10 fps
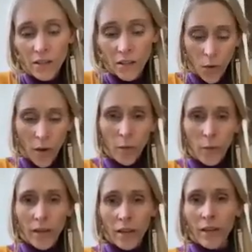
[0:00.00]
or
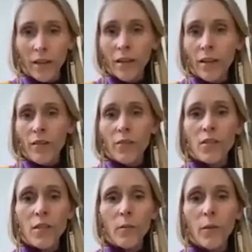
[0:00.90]
well-being? For
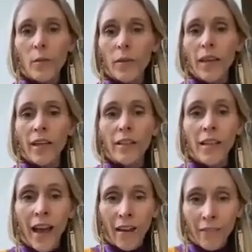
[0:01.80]
some people, like
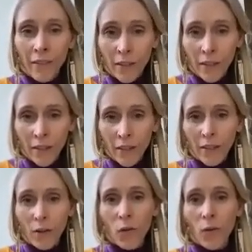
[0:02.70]

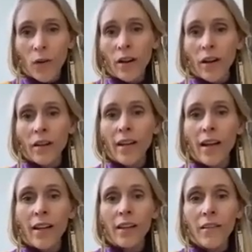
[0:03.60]
lavender, or like
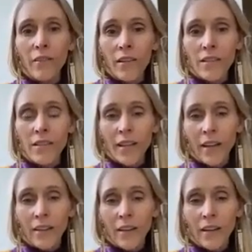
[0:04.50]
I love the
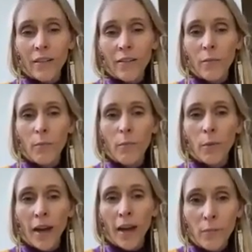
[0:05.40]
scent of
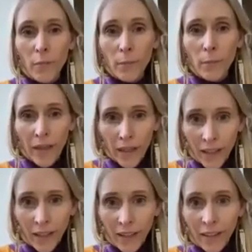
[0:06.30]
bread
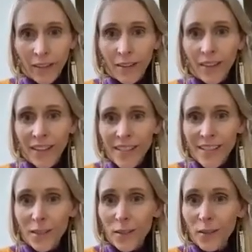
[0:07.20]
baking. Things,
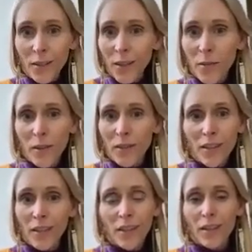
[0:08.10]
do you know what I mean? Or
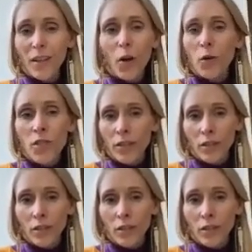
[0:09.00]
the ocean